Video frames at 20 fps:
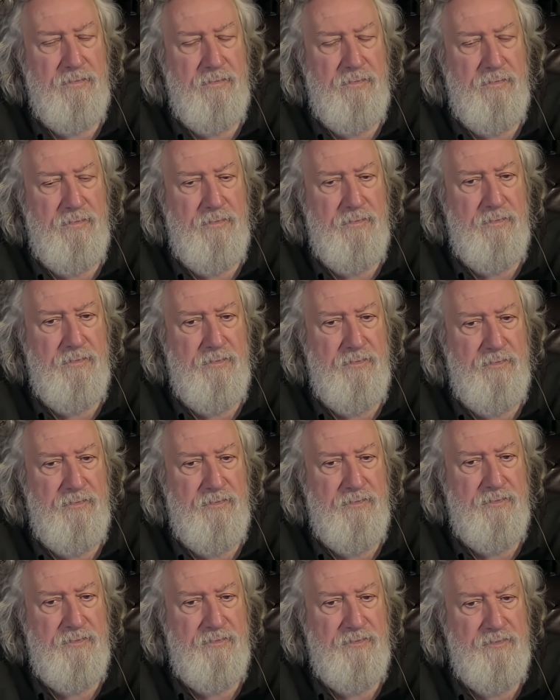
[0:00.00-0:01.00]

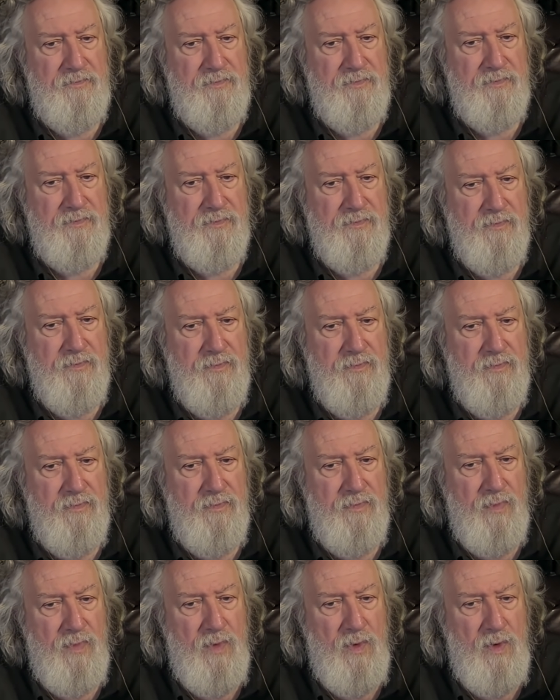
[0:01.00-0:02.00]

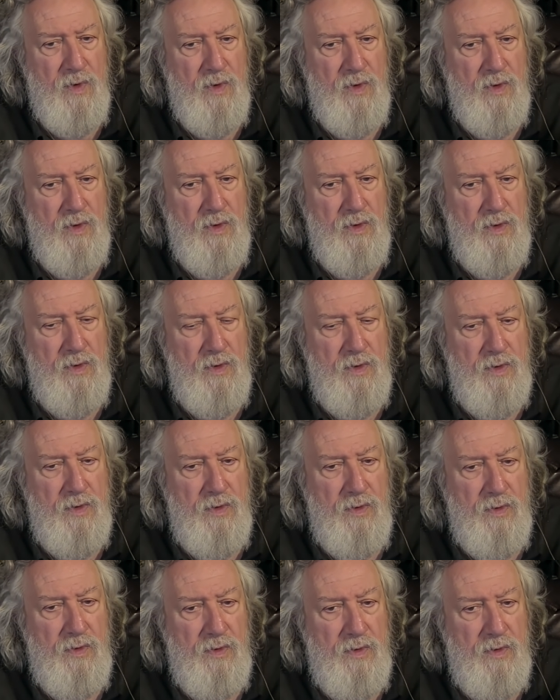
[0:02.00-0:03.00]

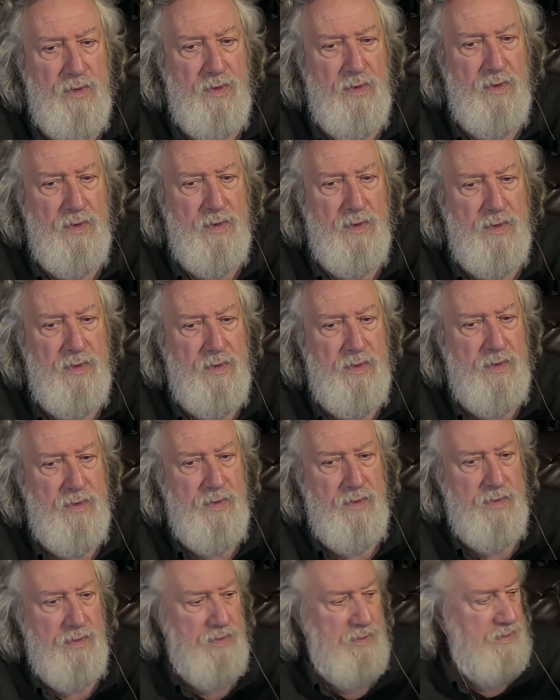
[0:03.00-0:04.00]

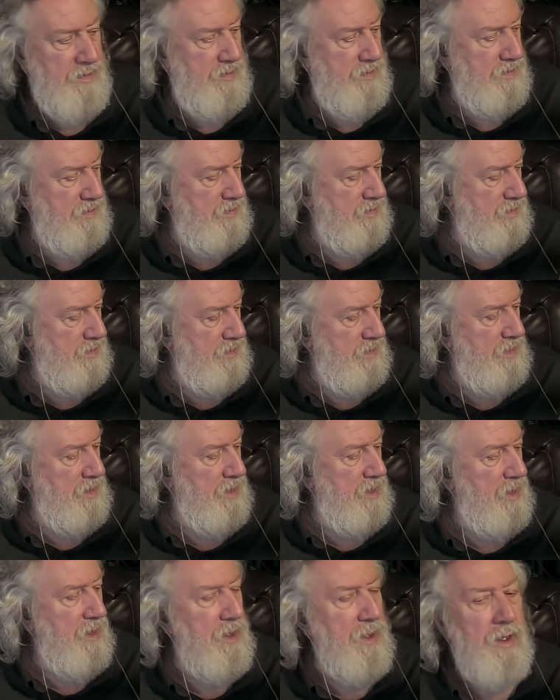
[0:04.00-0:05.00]

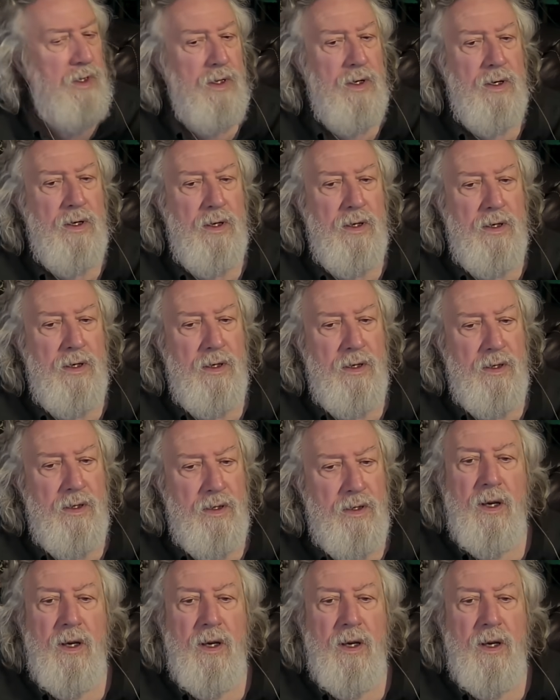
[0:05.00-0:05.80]
(not speaking)